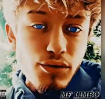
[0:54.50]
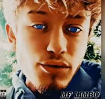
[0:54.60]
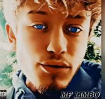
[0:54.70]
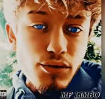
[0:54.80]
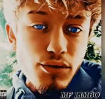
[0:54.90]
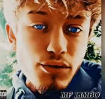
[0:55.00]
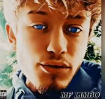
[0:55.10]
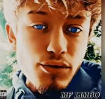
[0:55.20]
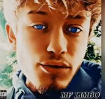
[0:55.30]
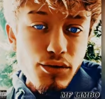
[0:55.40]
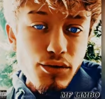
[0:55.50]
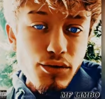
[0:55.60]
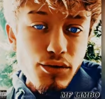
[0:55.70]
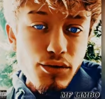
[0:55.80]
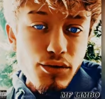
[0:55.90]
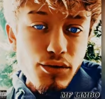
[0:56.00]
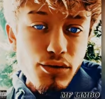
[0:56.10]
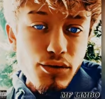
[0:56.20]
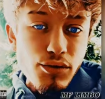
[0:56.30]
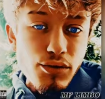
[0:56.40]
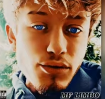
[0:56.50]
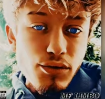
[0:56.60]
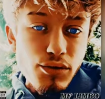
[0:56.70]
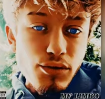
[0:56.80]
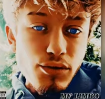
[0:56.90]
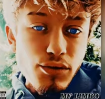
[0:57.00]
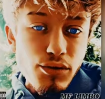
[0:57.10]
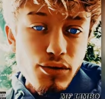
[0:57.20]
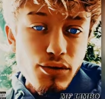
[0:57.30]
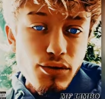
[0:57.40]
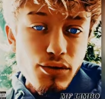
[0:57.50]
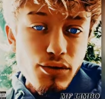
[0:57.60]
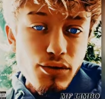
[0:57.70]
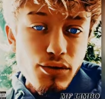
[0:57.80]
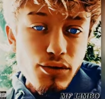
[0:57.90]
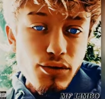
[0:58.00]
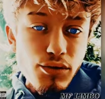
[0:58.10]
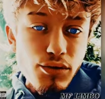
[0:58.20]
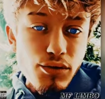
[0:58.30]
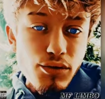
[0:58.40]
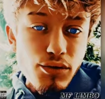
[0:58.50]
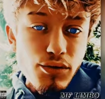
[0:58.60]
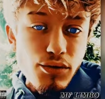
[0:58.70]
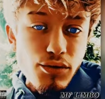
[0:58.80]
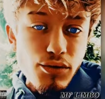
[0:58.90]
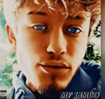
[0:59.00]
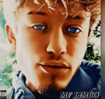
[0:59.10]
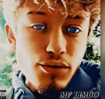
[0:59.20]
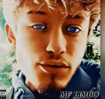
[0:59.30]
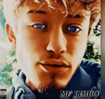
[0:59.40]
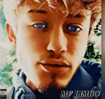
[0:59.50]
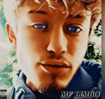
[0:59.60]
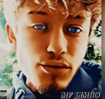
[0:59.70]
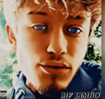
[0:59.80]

(no one is talking)